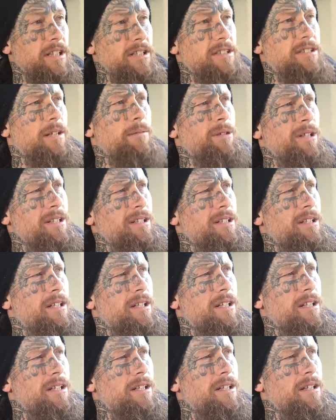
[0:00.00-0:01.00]
someone
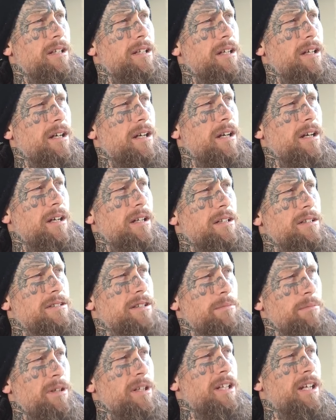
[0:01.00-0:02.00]

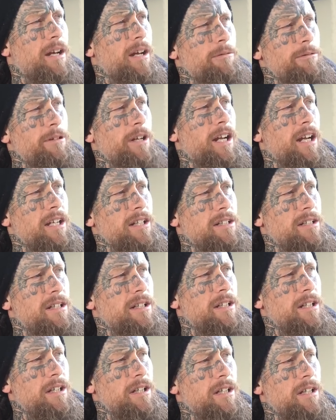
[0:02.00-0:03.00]
come around
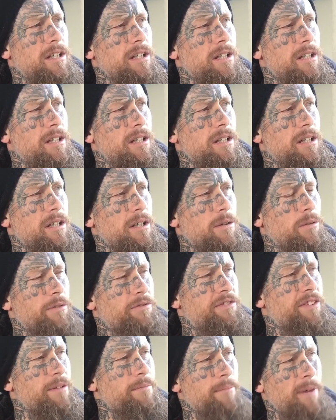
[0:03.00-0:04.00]

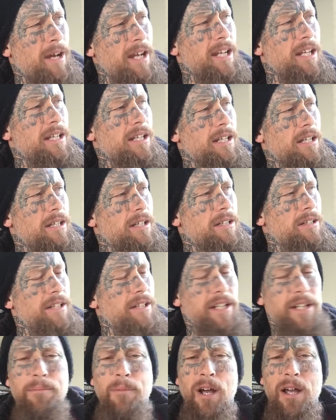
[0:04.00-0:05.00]
with their mate,
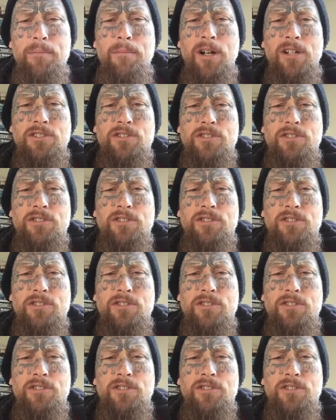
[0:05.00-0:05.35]
and in my